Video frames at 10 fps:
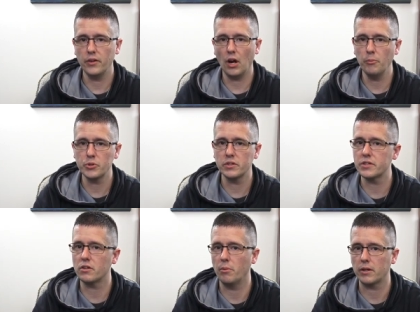I'm using
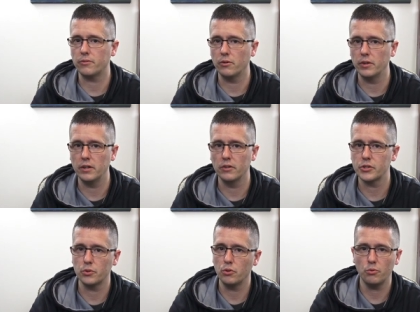this little microphone right here,
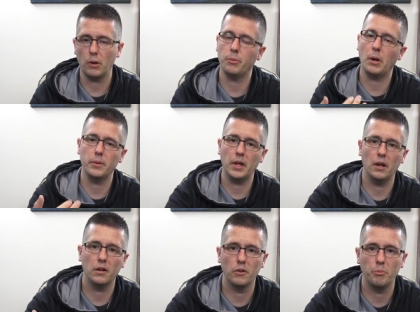so you probably
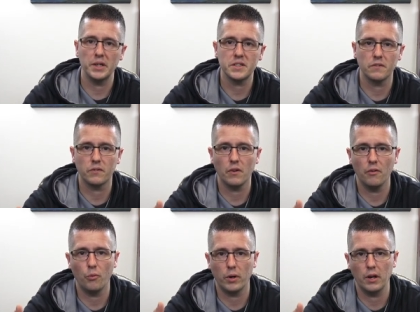can't hear the best of,
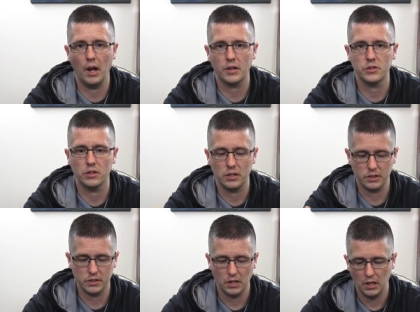of what it actually
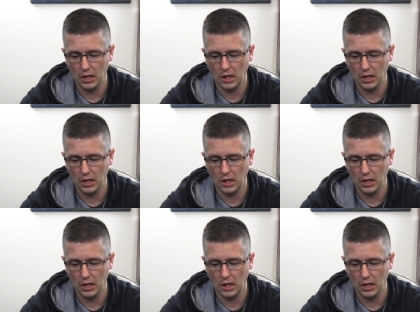is.